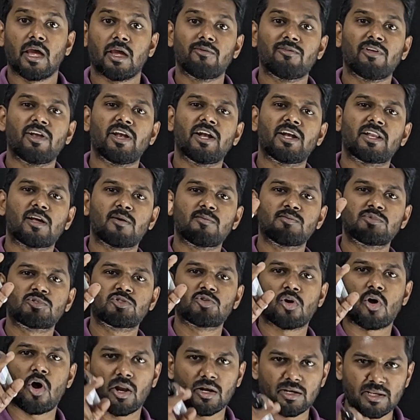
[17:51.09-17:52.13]
When it comes
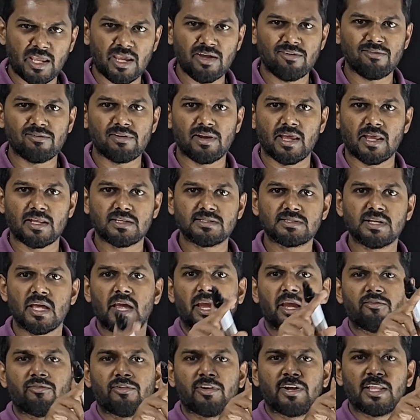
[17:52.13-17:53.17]
to concave lens,
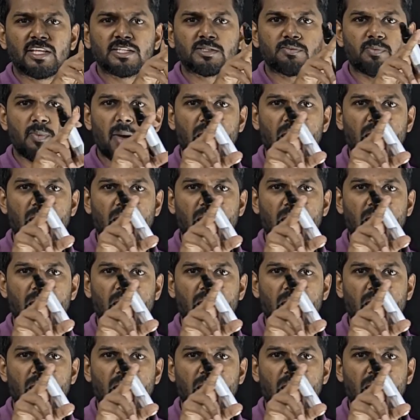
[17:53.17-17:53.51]
if it is